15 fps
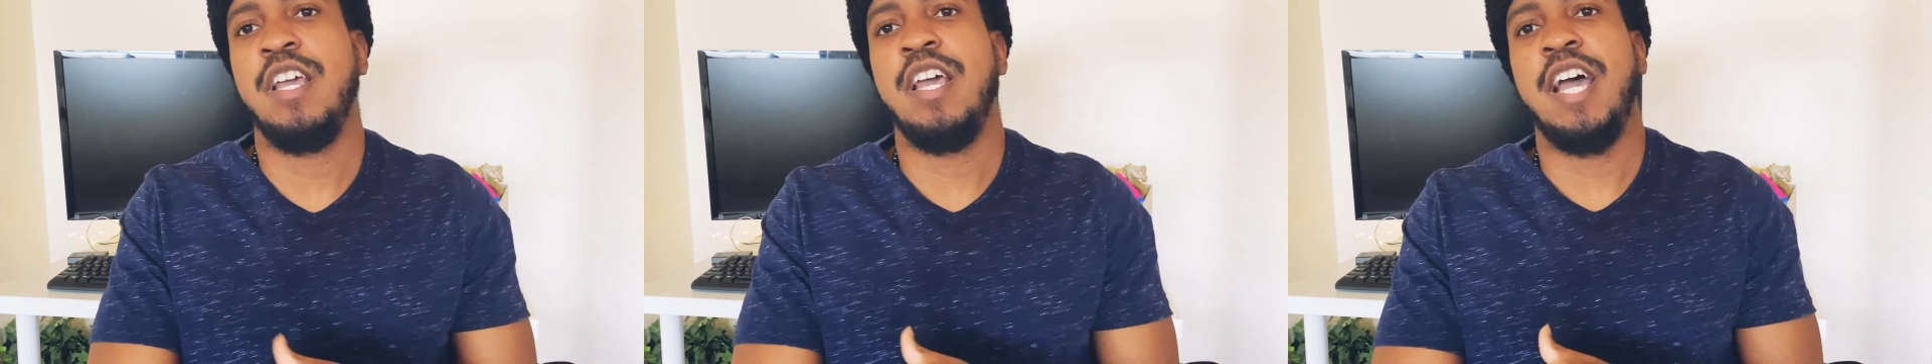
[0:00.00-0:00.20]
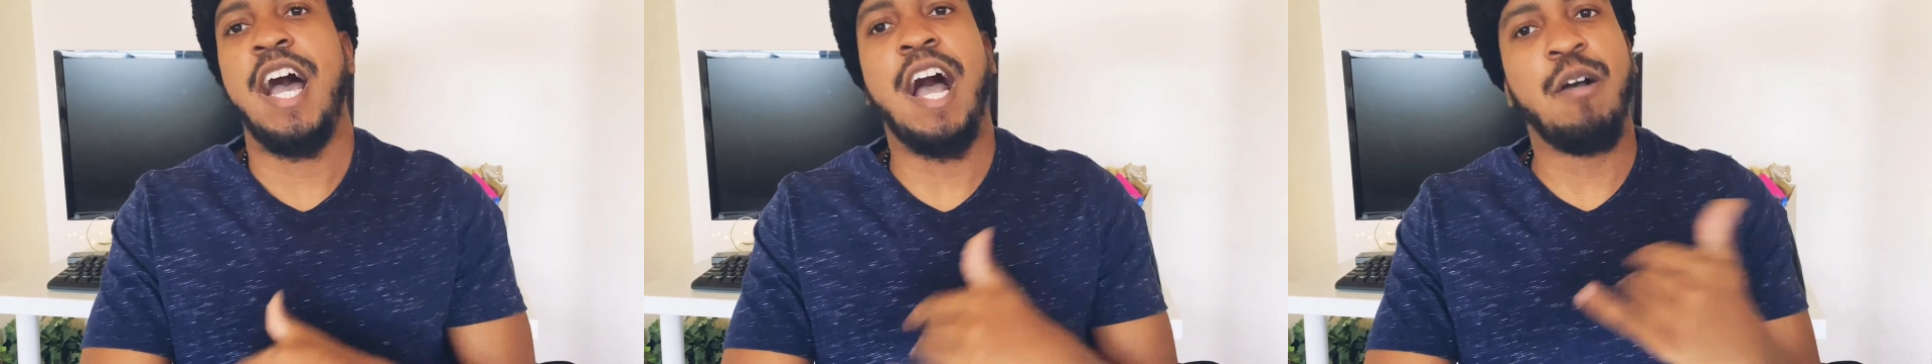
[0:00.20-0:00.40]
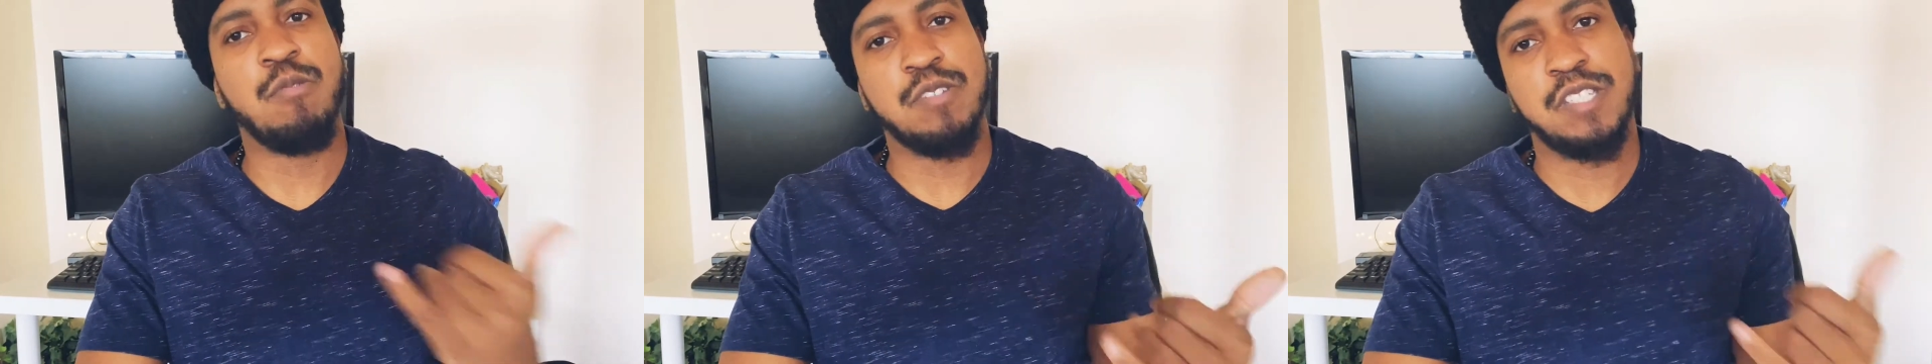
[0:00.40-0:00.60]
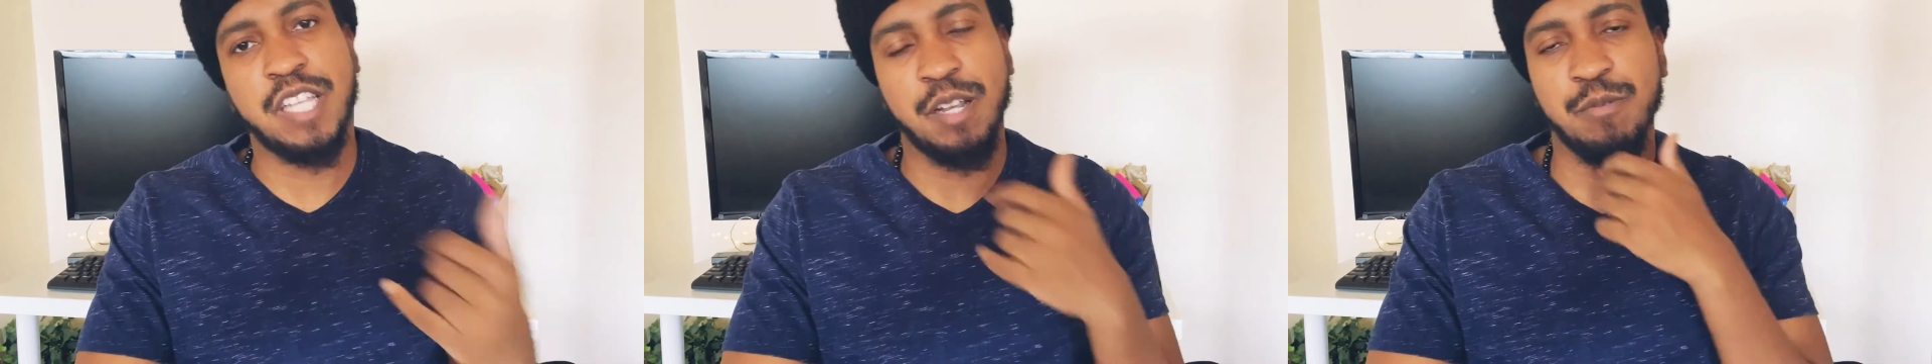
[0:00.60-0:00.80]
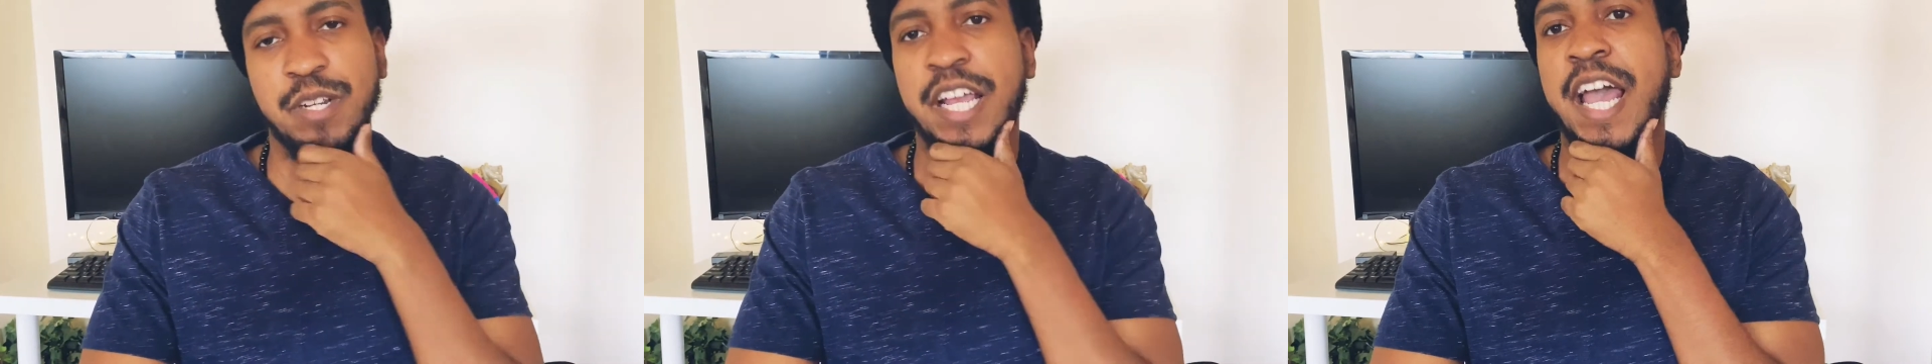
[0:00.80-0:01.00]
I would
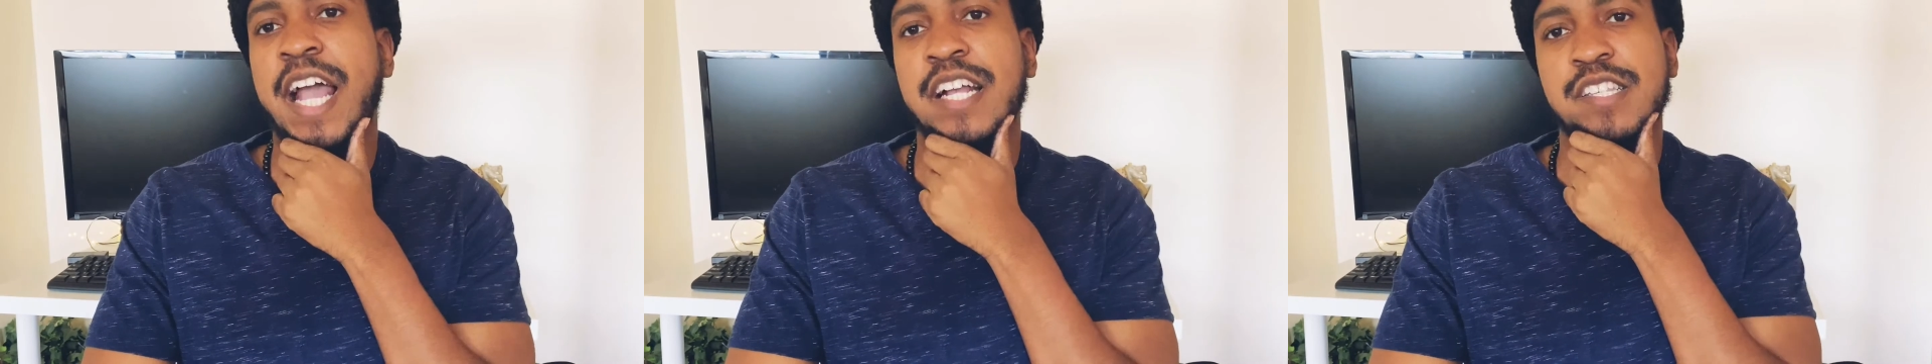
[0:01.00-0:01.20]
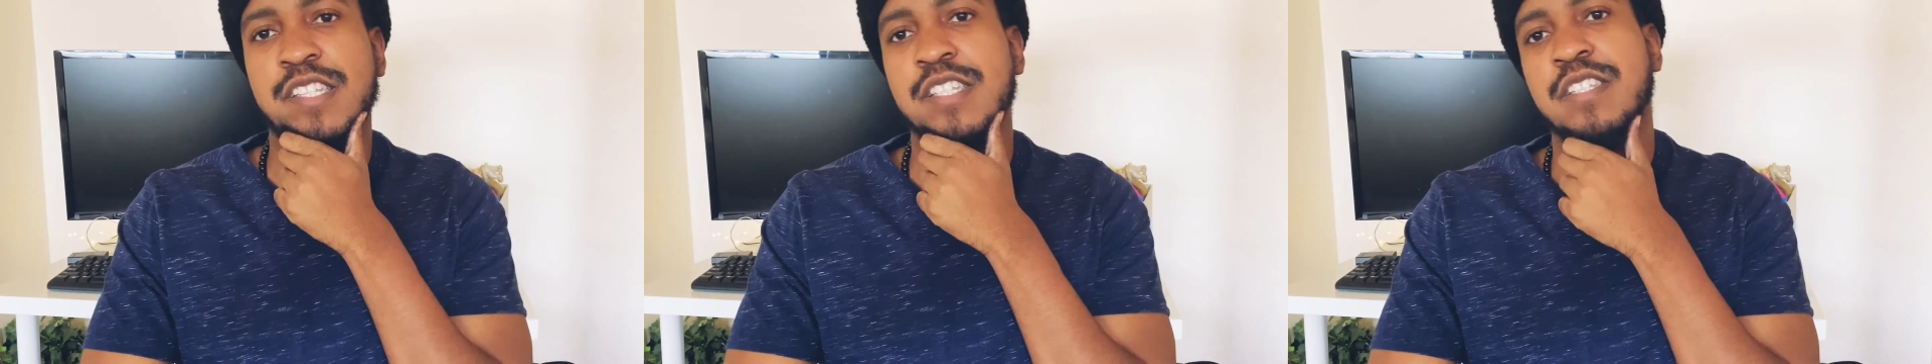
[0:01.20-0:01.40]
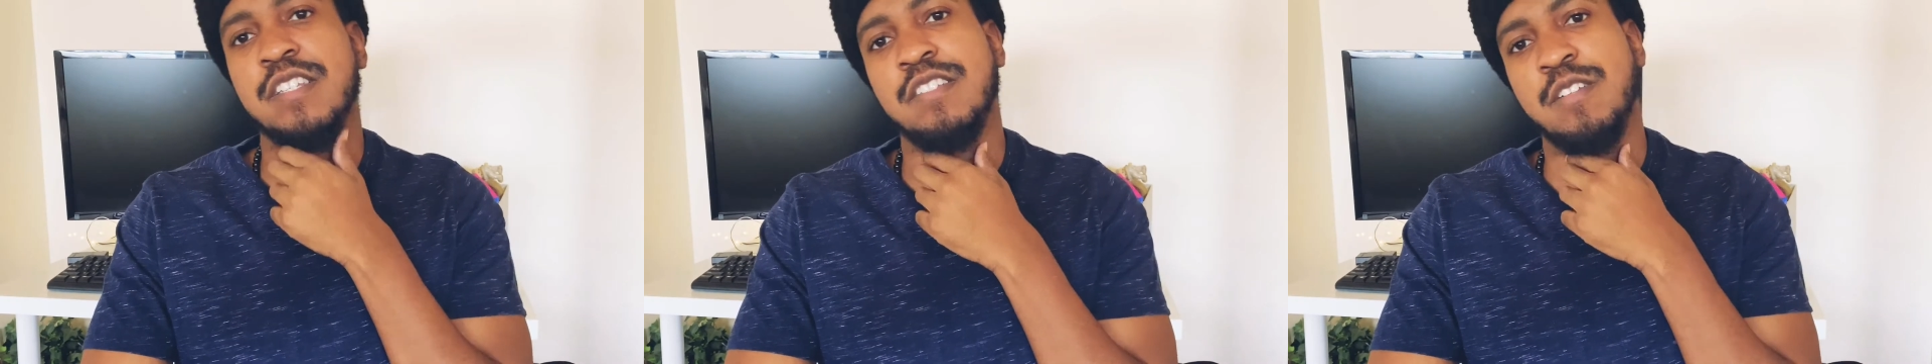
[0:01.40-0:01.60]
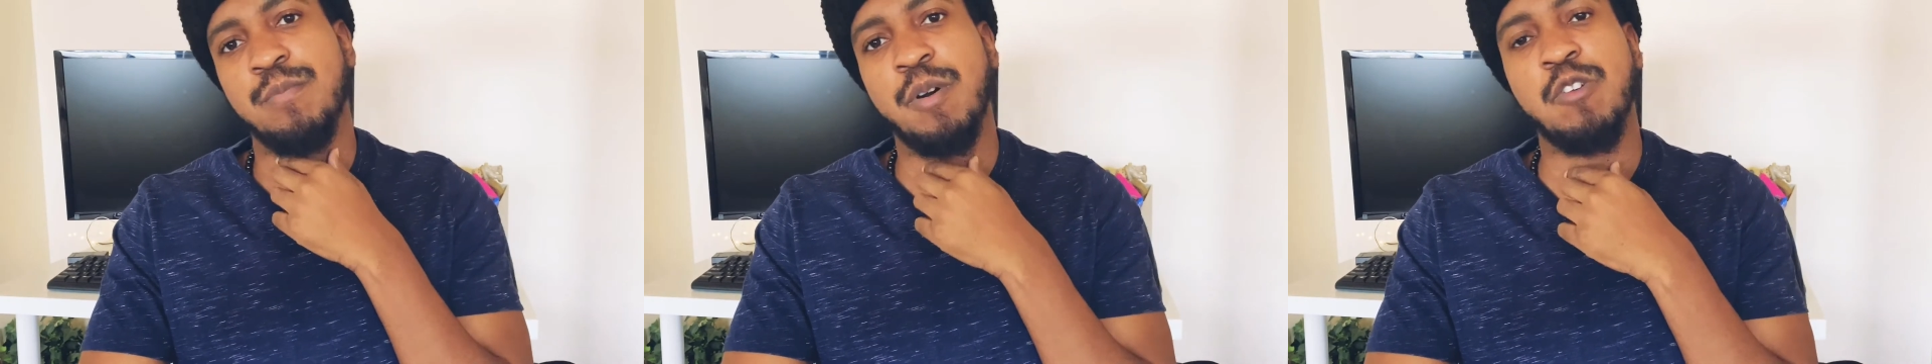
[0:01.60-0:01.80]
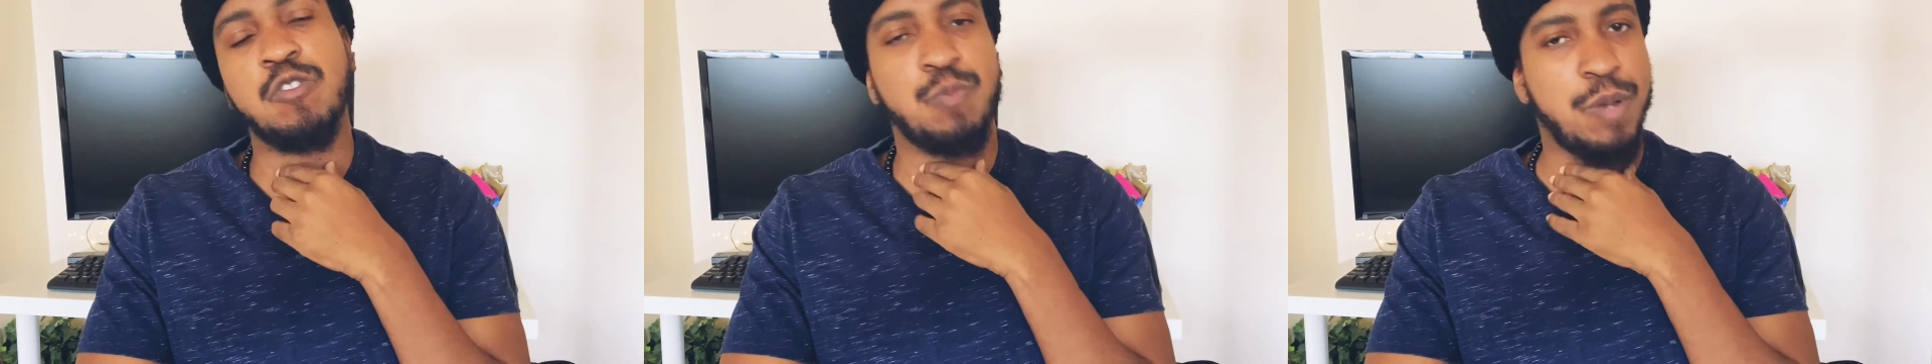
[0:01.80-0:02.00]
say React, since it's the
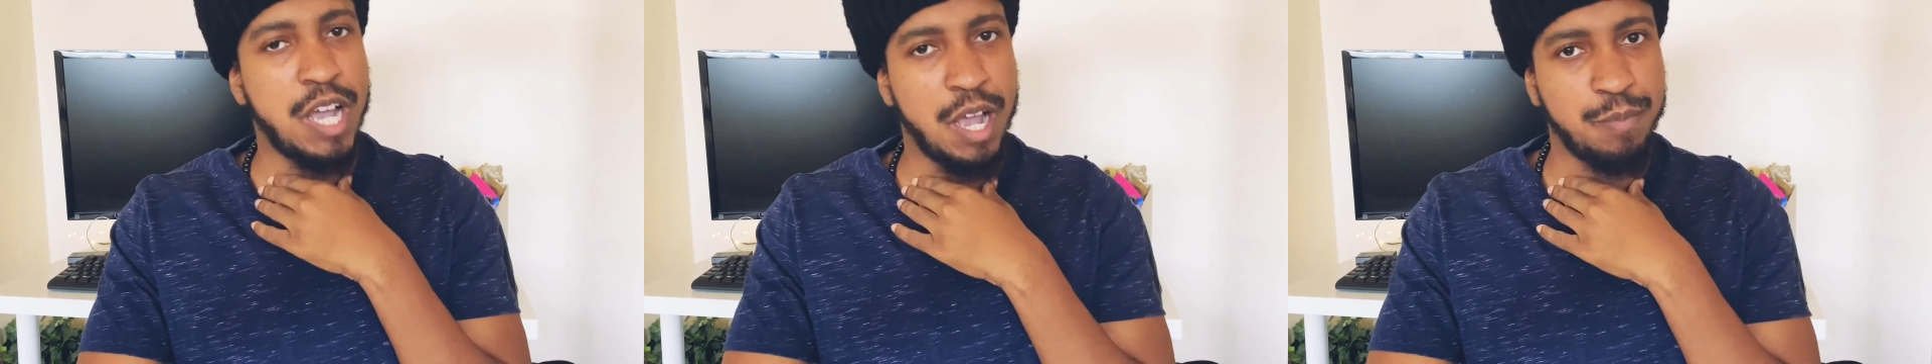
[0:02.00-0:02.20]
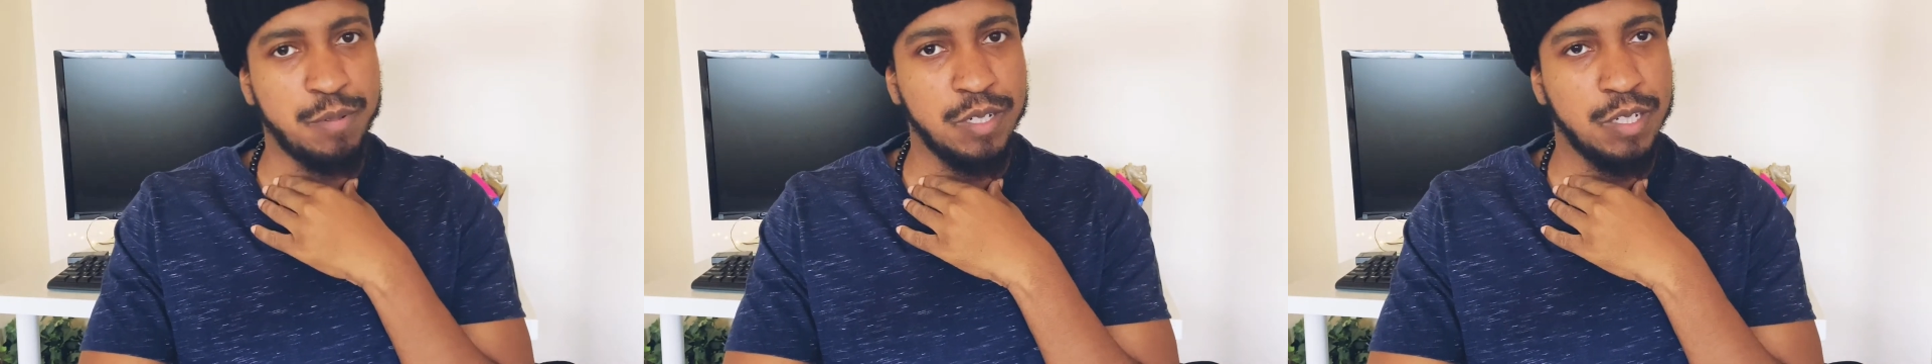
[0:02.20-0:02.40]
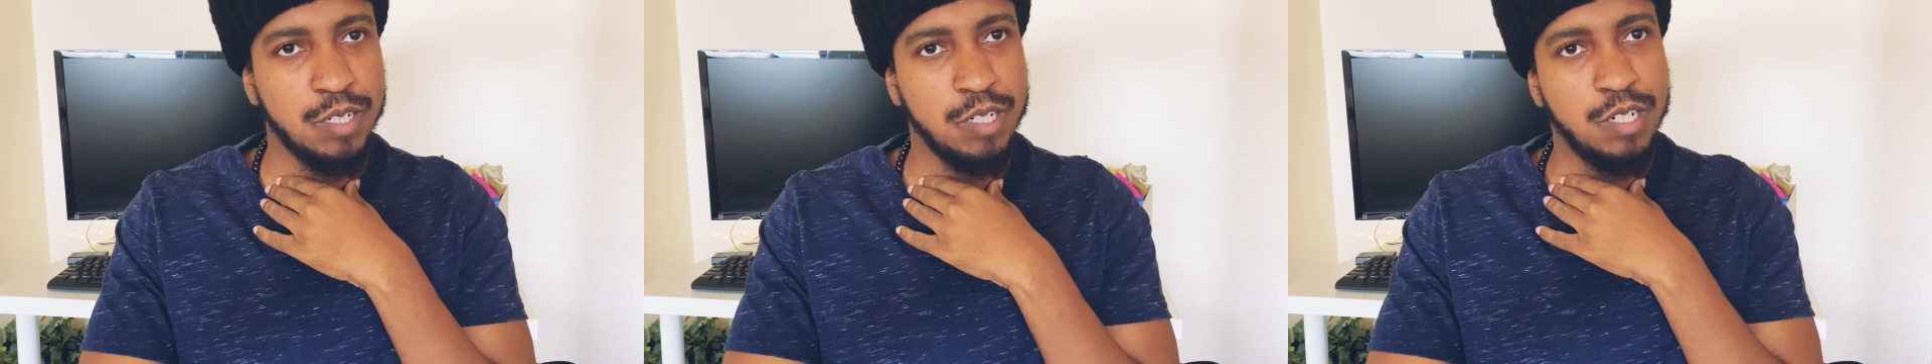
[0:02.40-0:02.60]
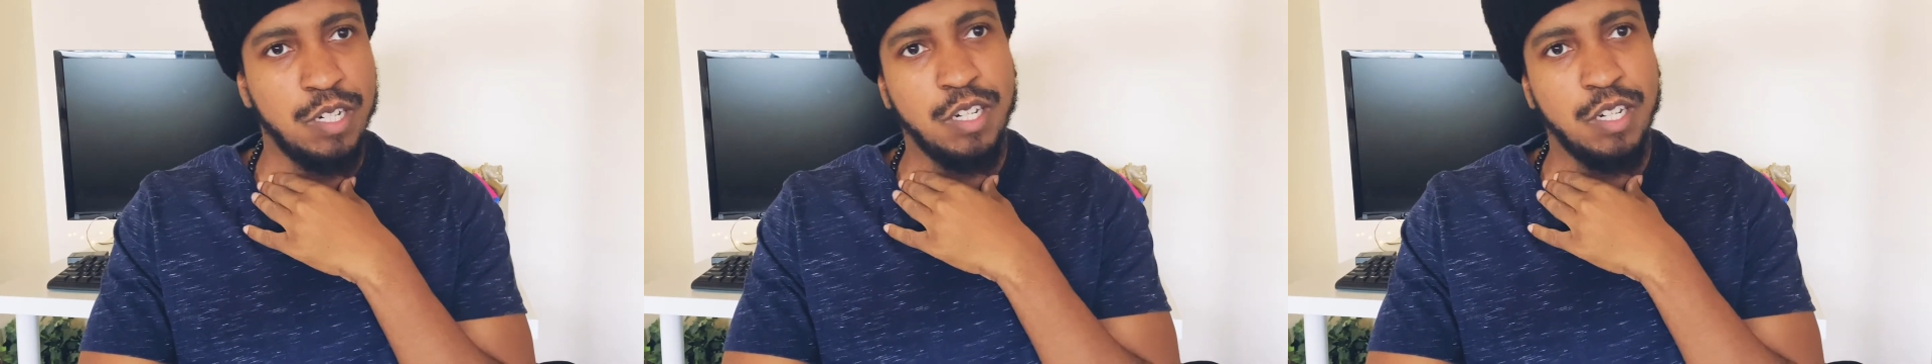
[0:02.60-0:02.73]
most popular